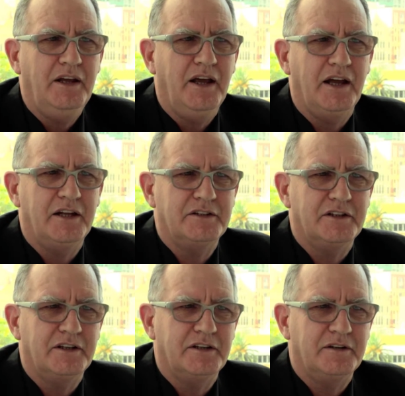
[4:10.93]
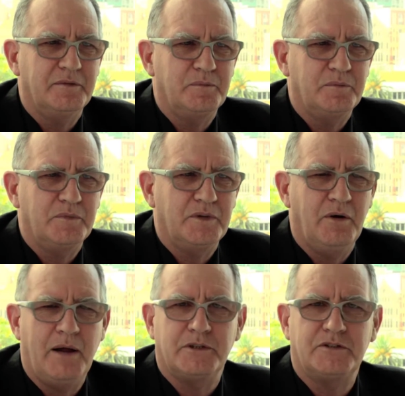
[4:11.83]
And their
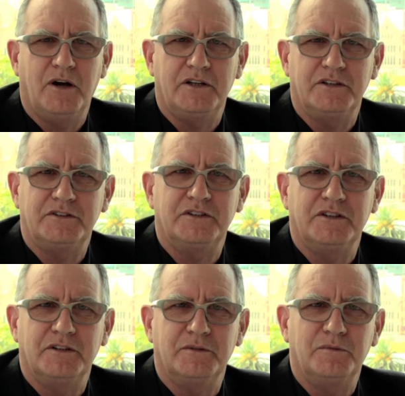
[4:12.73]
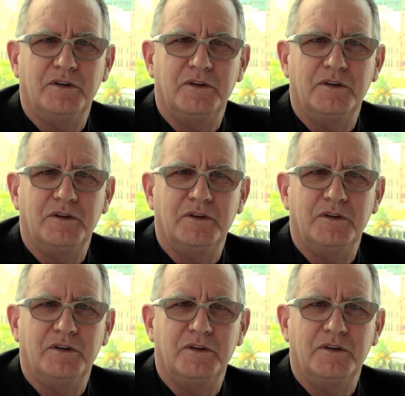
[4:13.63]
appetite is a